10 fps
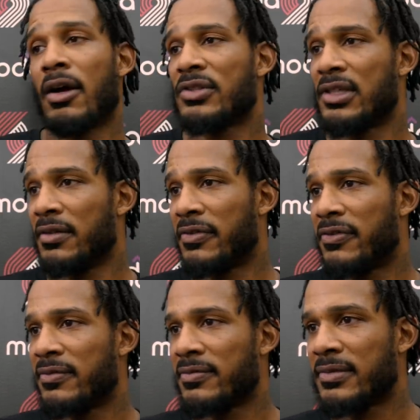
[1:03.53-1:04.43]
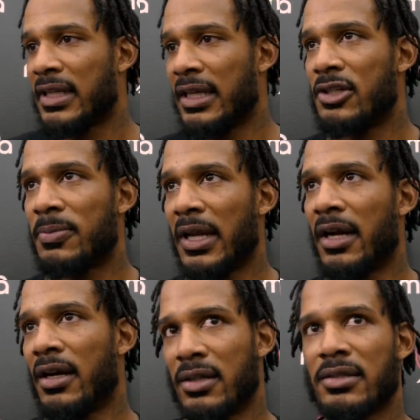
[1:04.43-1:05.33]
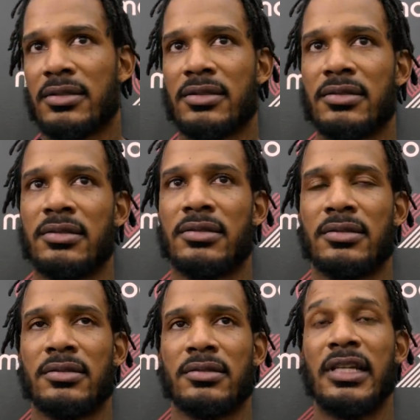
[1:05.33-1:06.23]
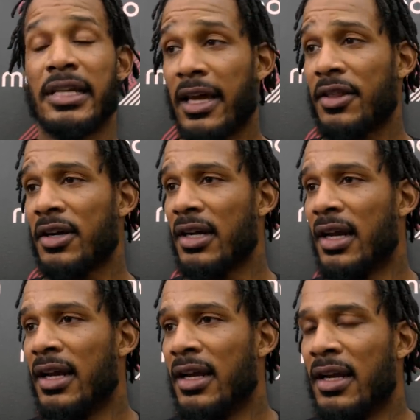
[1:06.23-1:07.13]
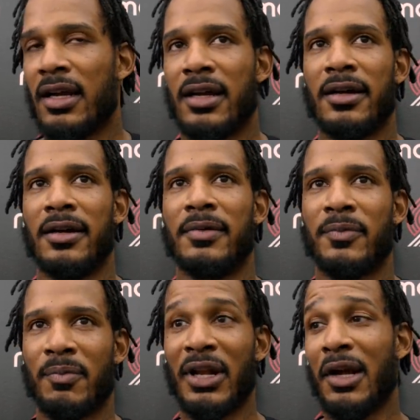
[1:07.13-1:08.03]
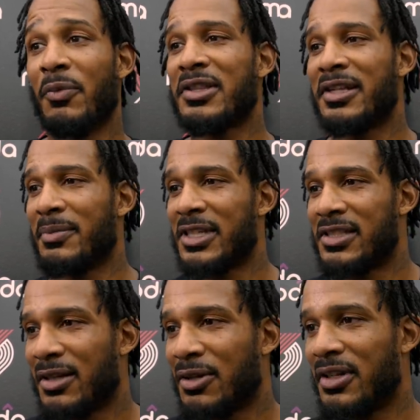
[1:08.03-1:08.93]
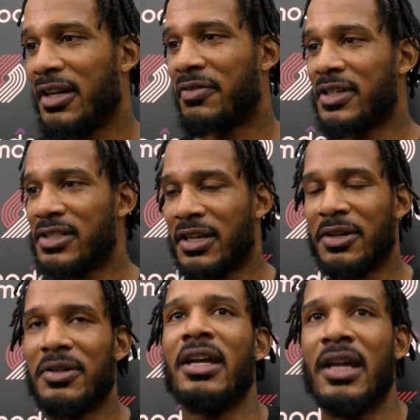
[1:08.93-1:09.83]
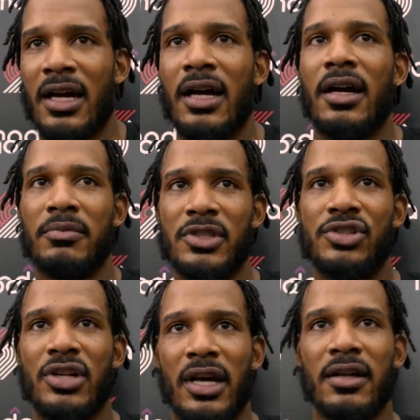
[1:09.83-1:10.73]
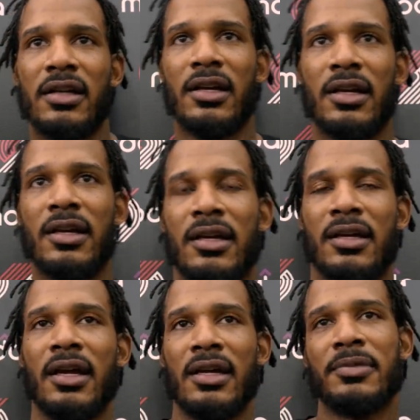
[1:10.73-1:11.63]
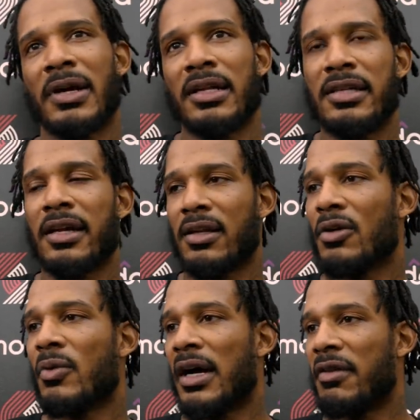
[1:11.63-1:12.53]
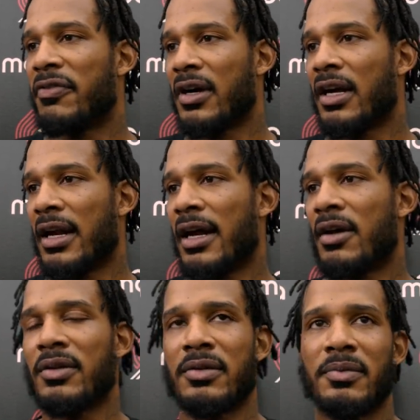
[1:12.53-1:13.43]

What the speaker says: outs of each player together, playing with them is a little different. So I'm just trying to probably take a little while to figure that out.